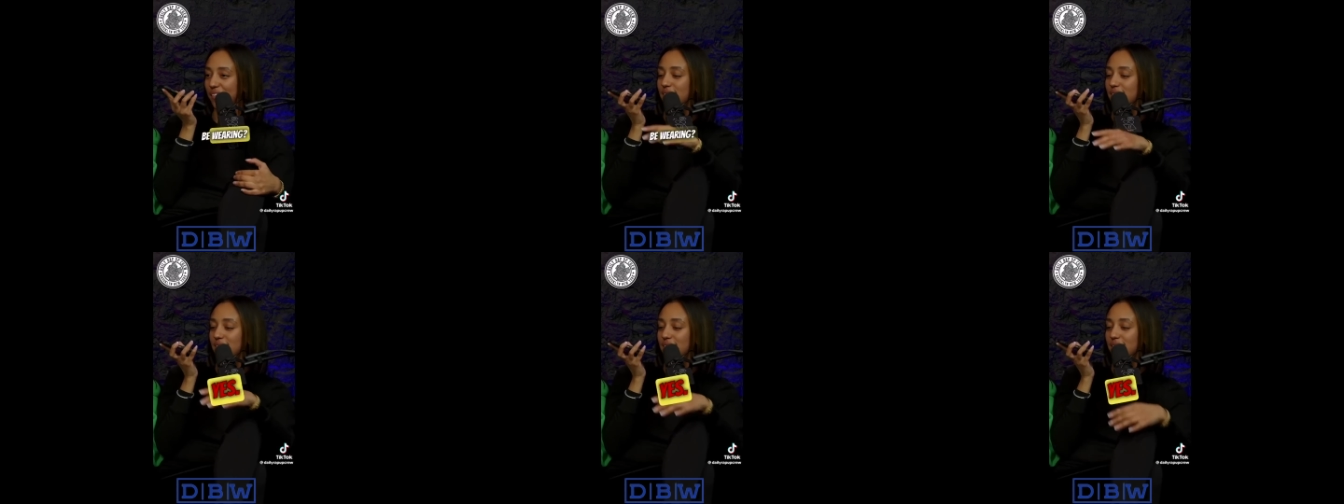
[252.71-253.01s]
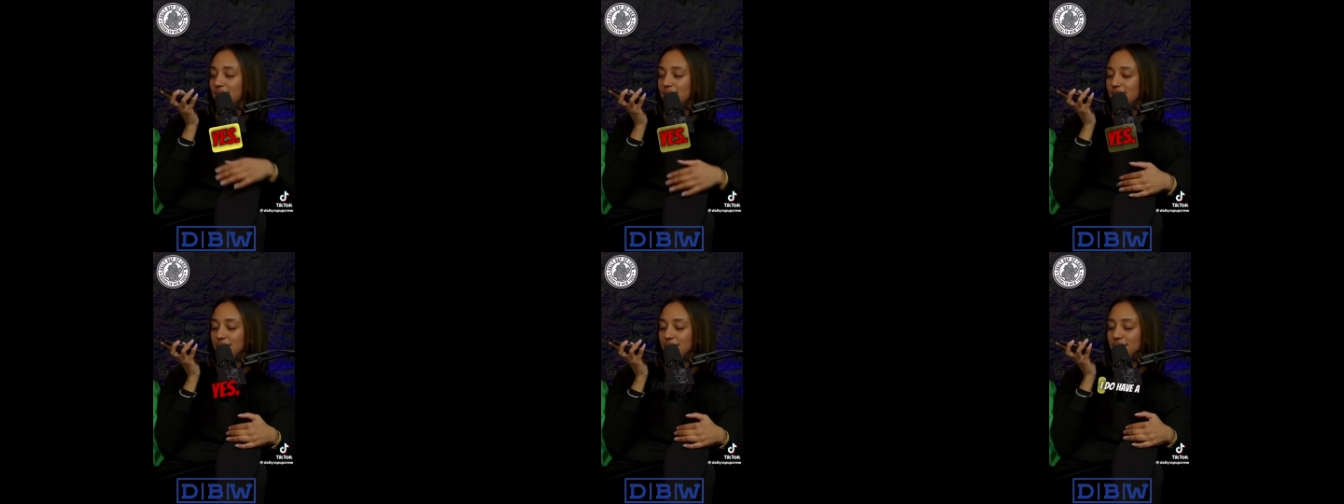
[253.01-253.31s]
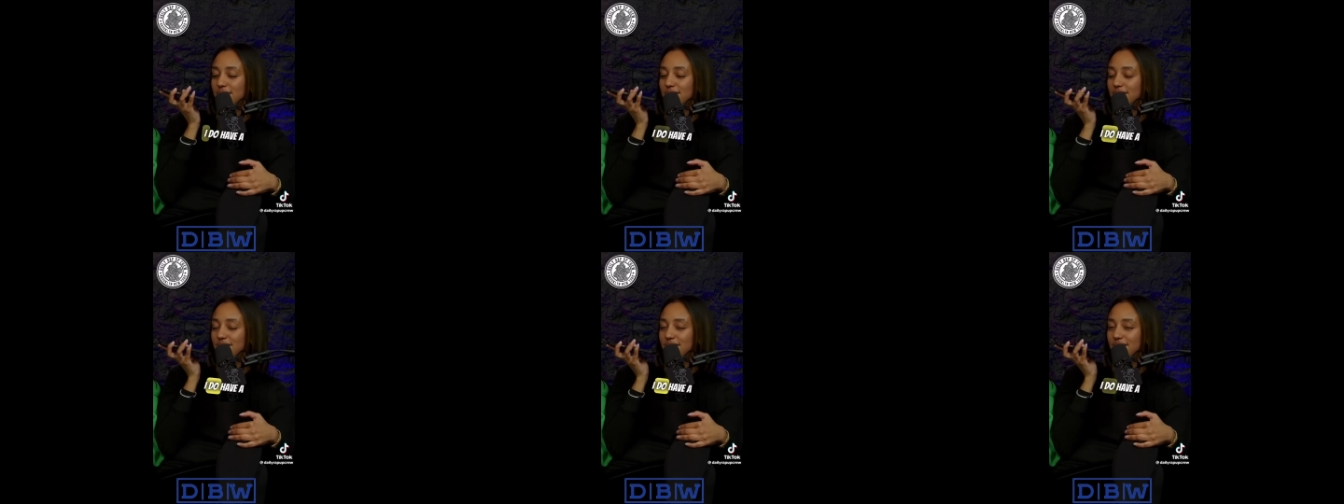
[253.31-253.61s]
Yes, I
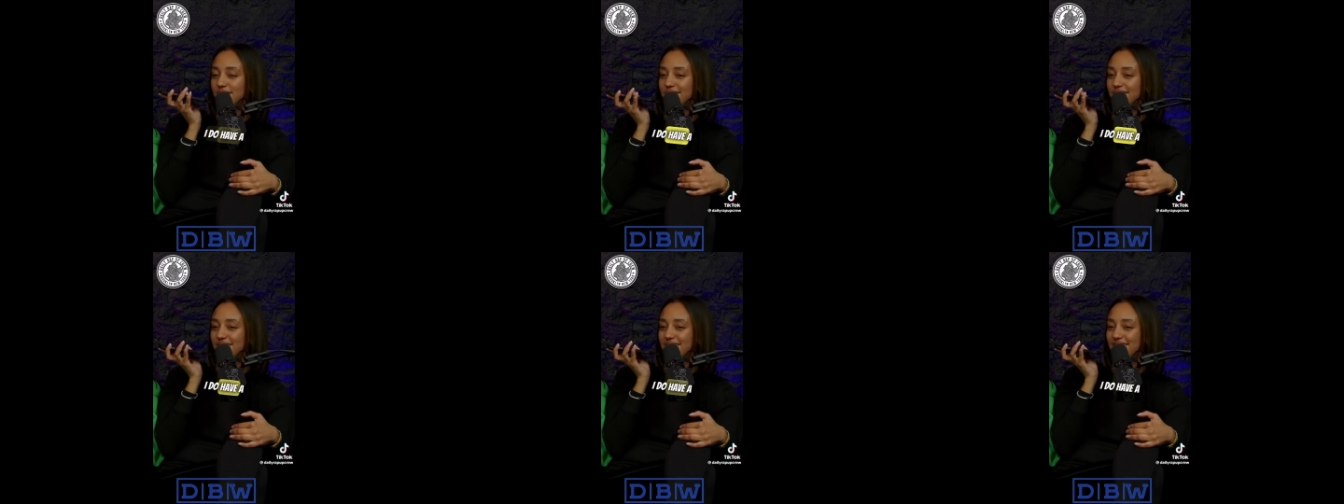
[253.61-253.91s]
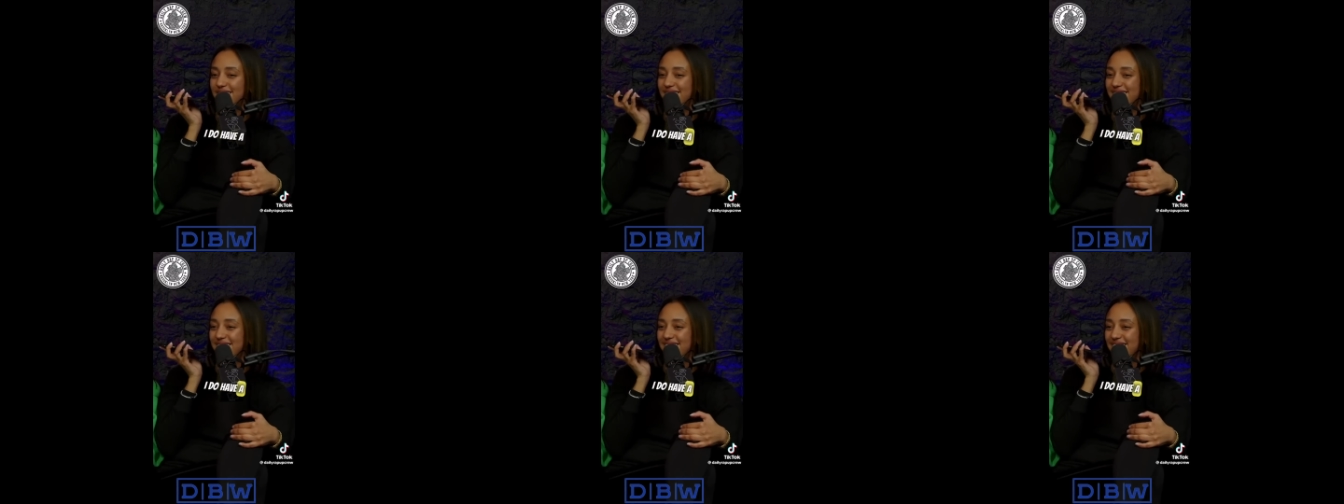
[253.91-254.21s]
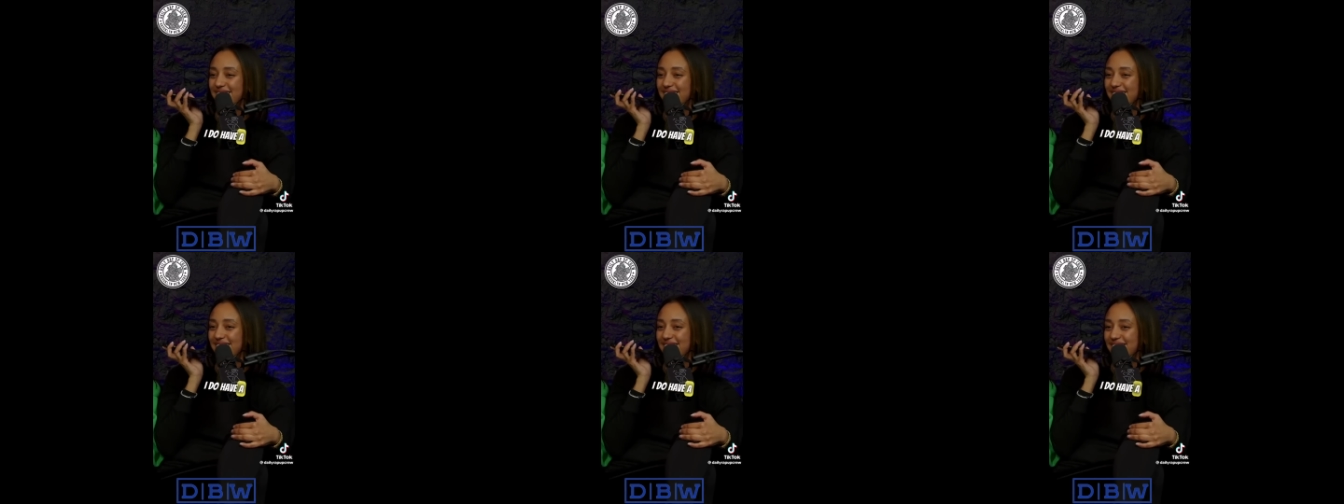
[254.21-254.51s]
do have a,
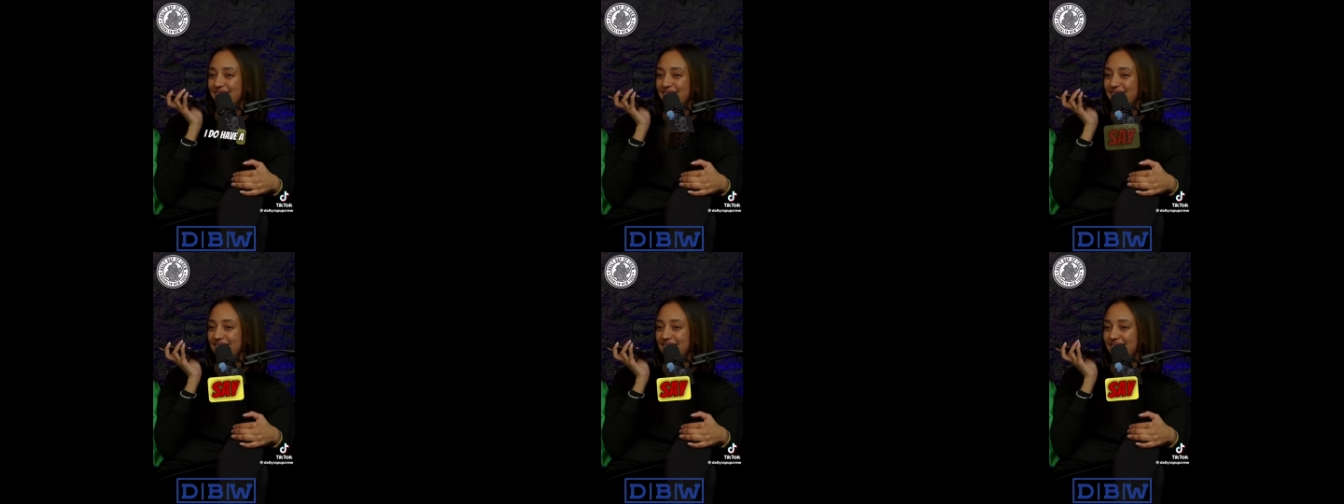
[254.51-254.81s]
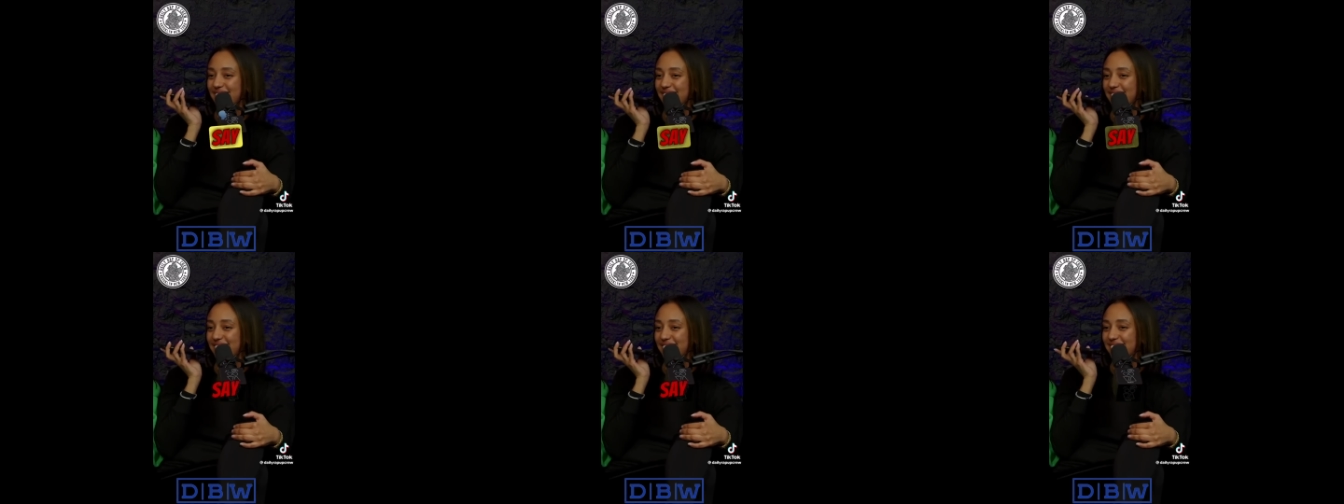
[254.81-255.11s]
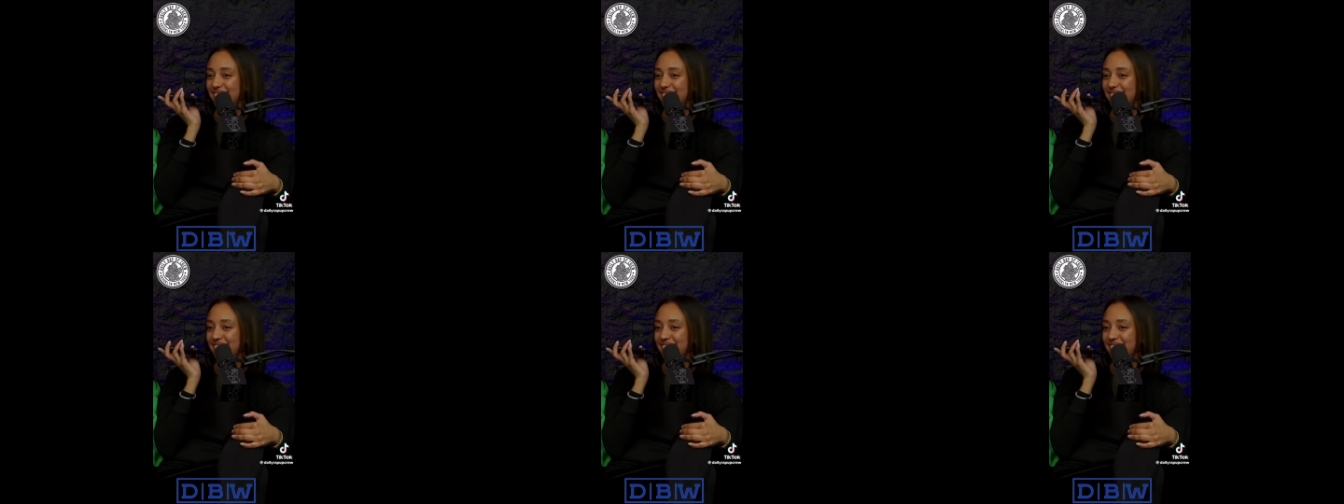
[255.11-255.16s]
a say mm.